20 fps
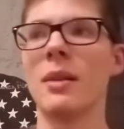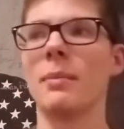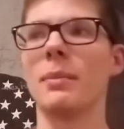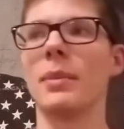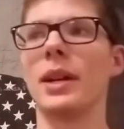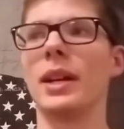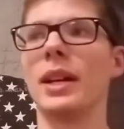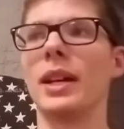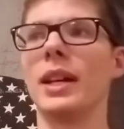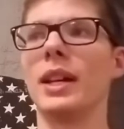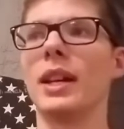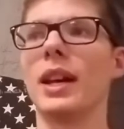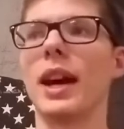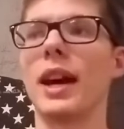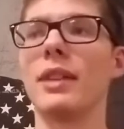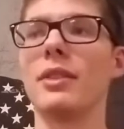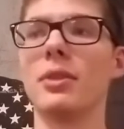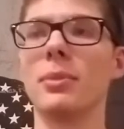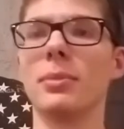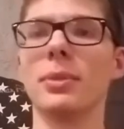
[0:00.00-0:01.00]
But
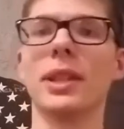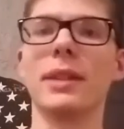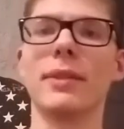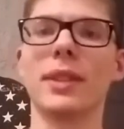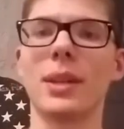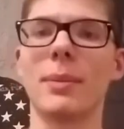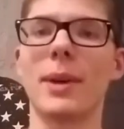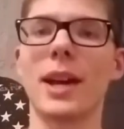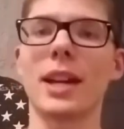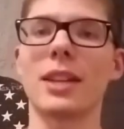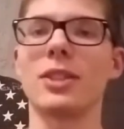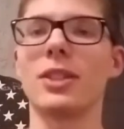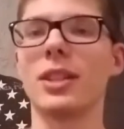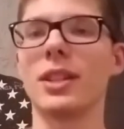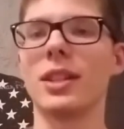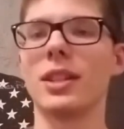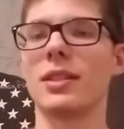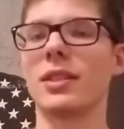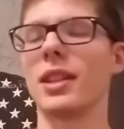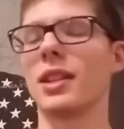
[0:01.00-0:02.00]
I do believe on the
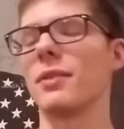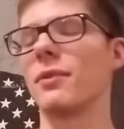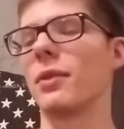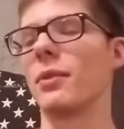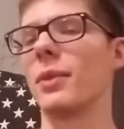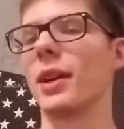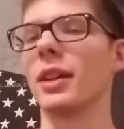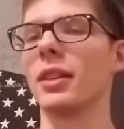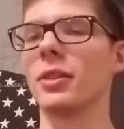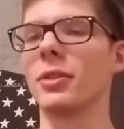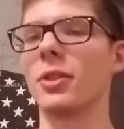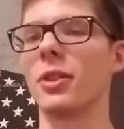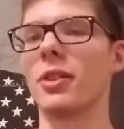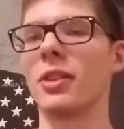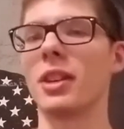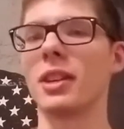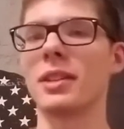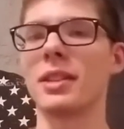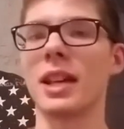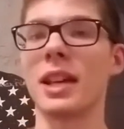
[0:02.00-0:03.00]
packaging it says for regular
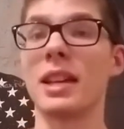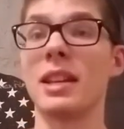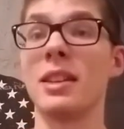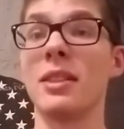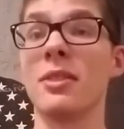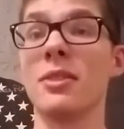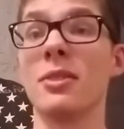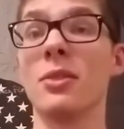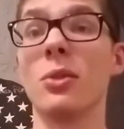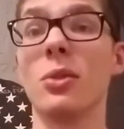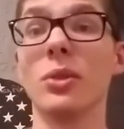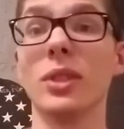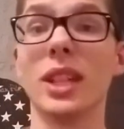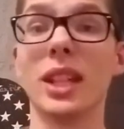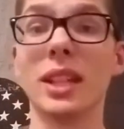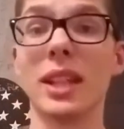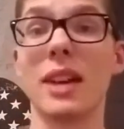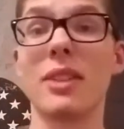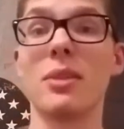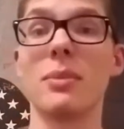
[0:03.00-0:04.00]
tourniquets that it is only
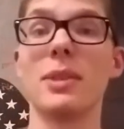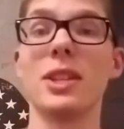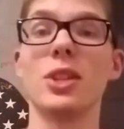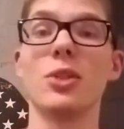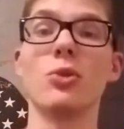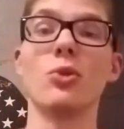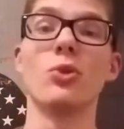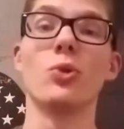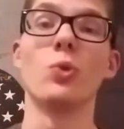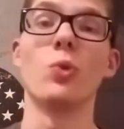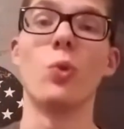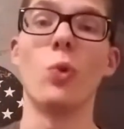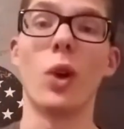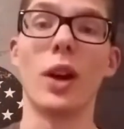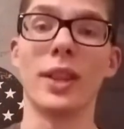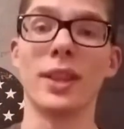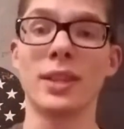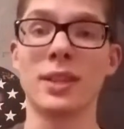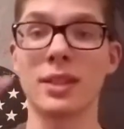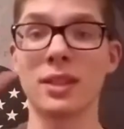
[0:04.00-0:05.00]
allowed to be used
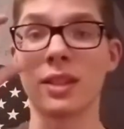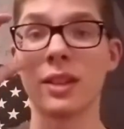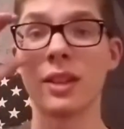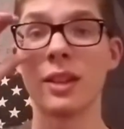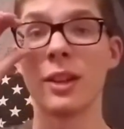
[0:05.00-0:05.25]
once.